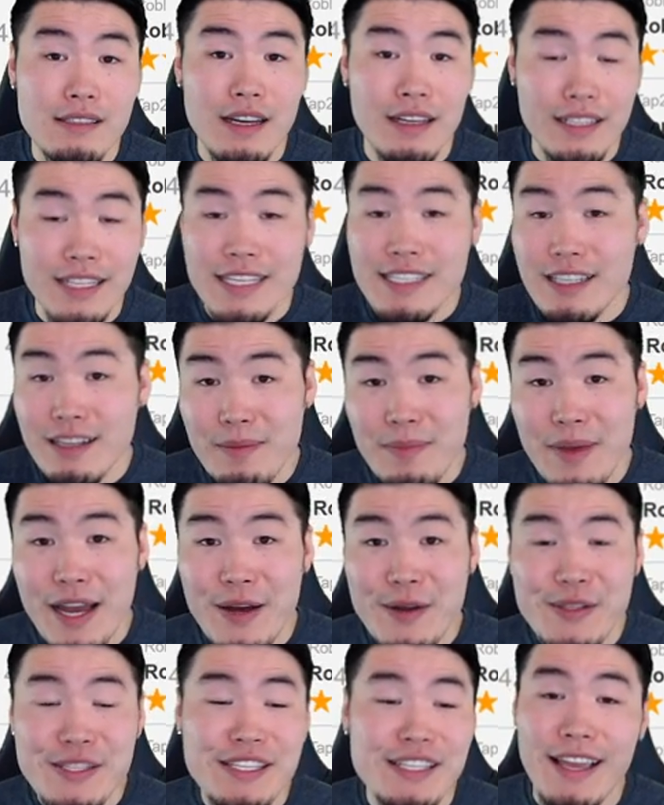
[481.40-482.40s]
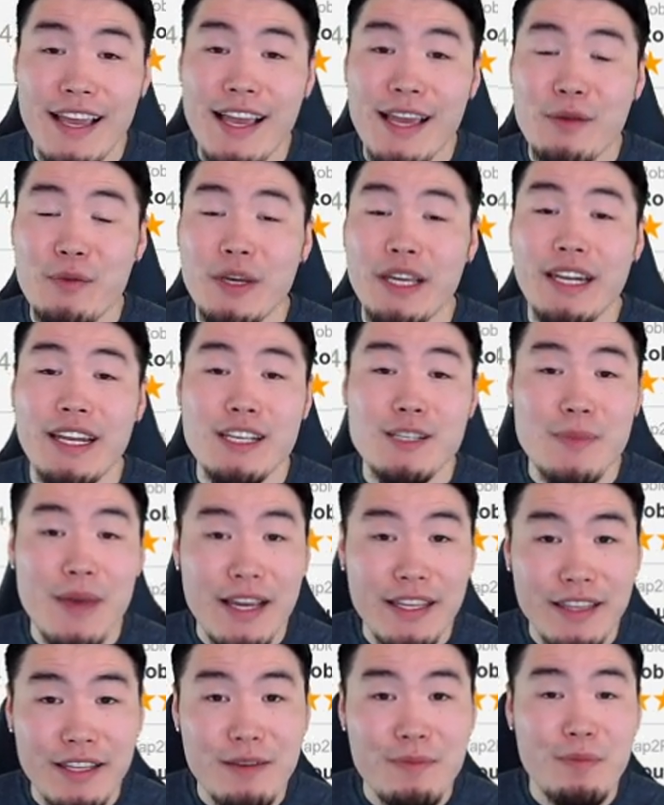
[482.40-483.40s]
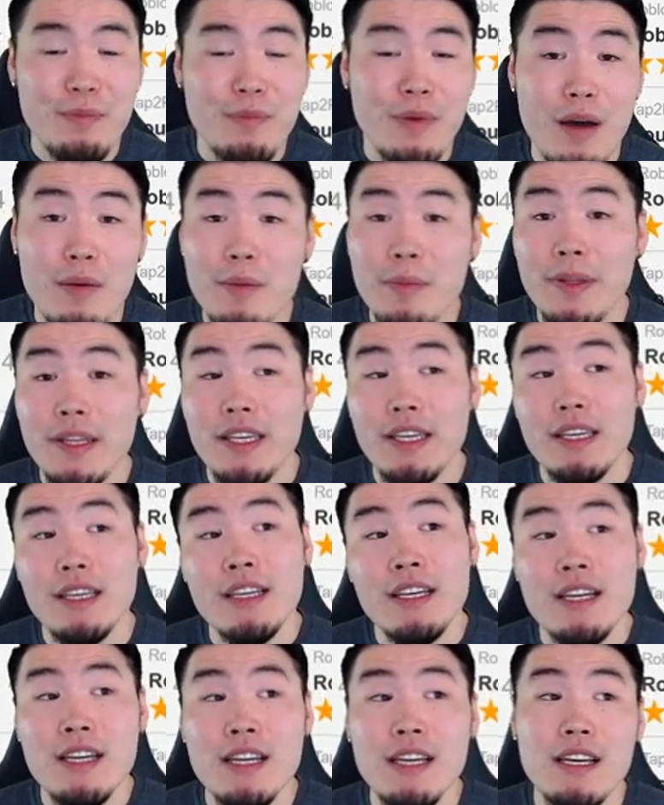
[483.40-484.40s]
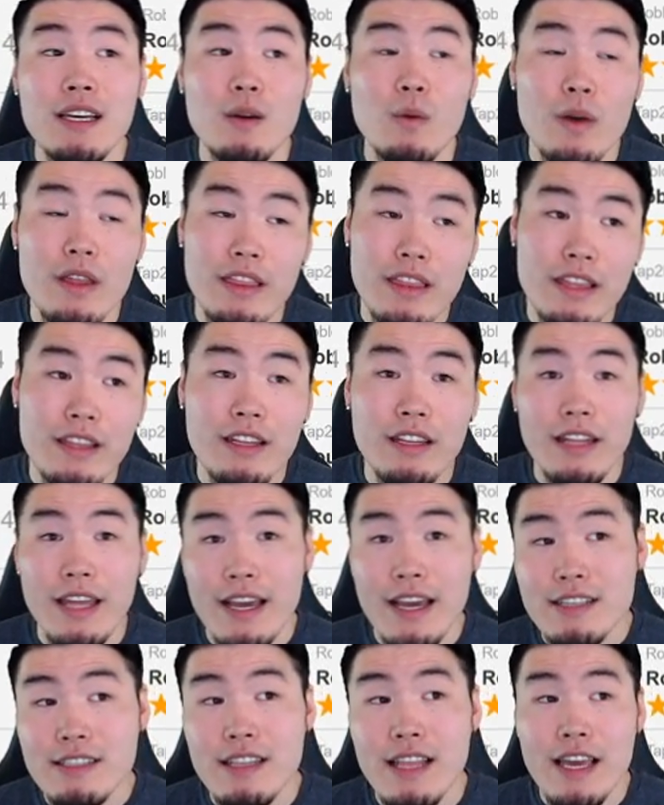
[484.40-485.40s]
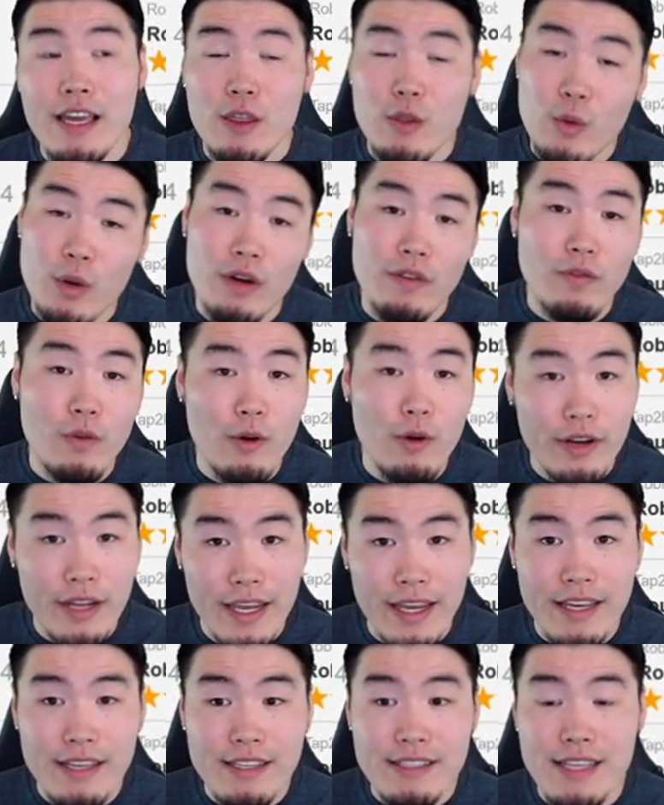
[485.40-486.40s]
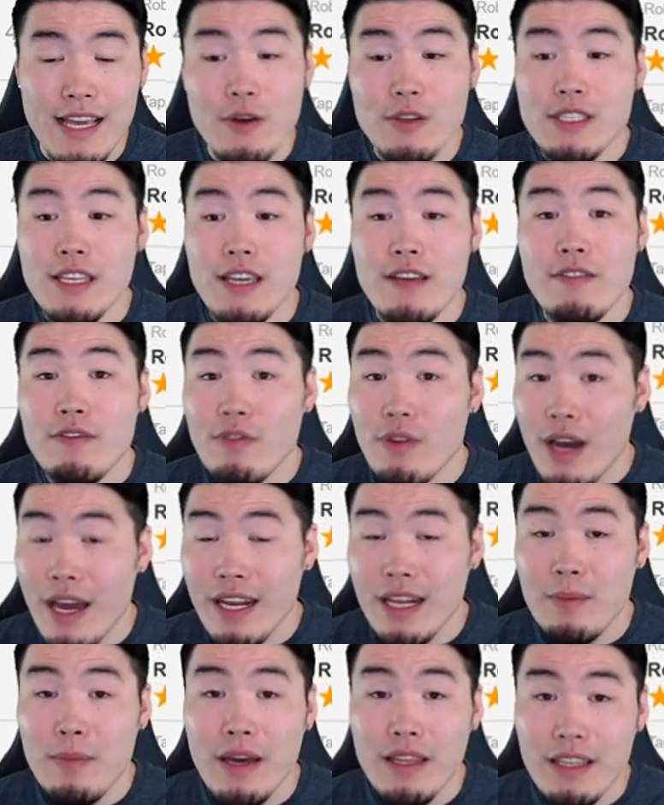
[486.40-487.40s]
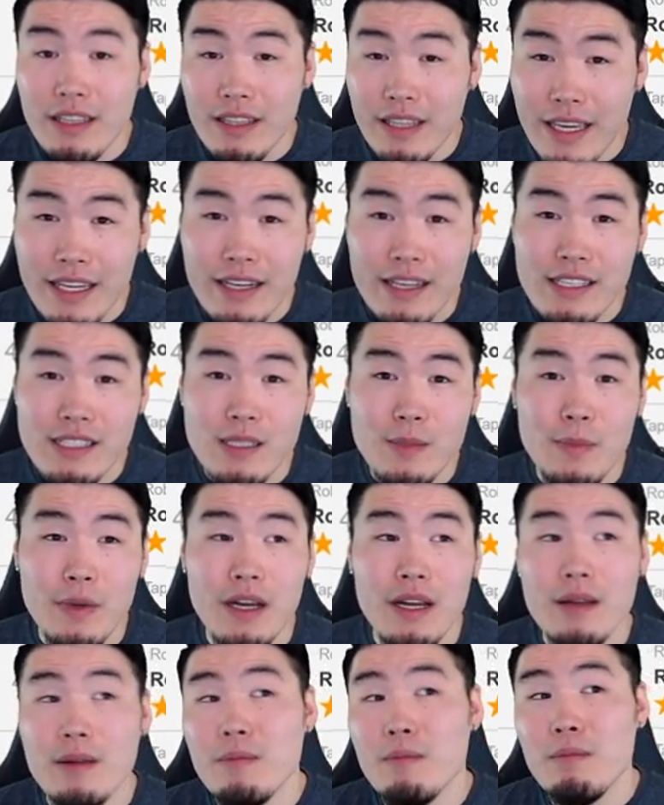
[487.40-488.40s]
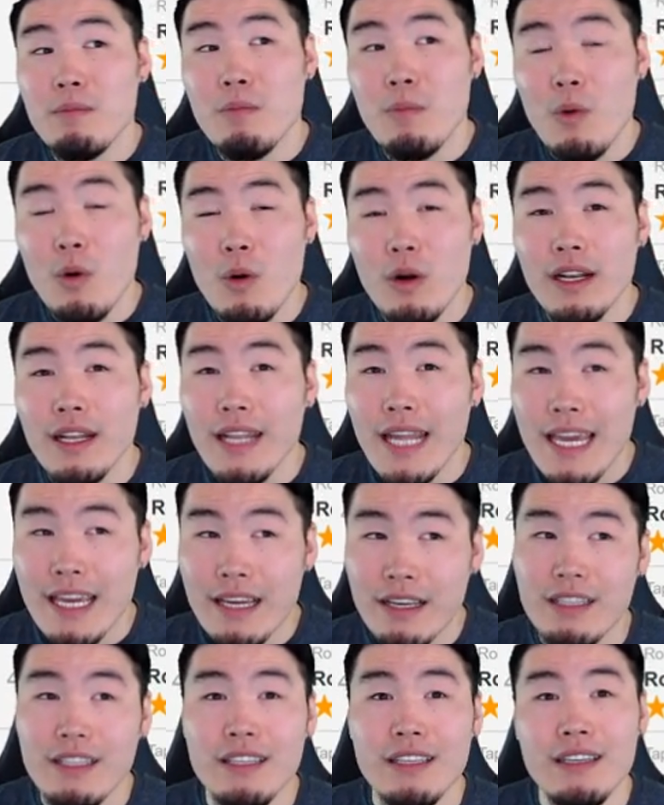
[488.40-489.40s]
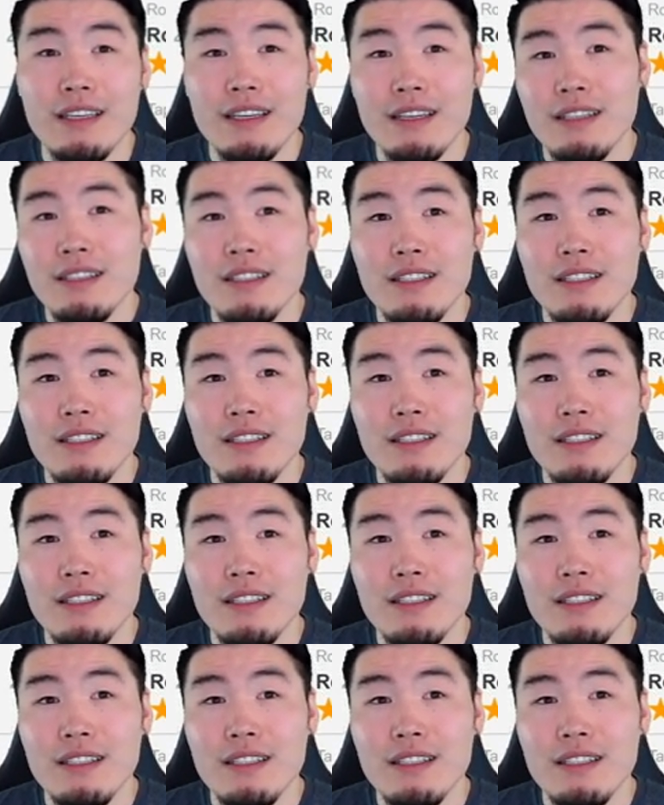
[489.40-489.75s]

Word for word: a decent amount, and we can expect them probably within the next like three or four days. I would say Friday by the latest, but more likely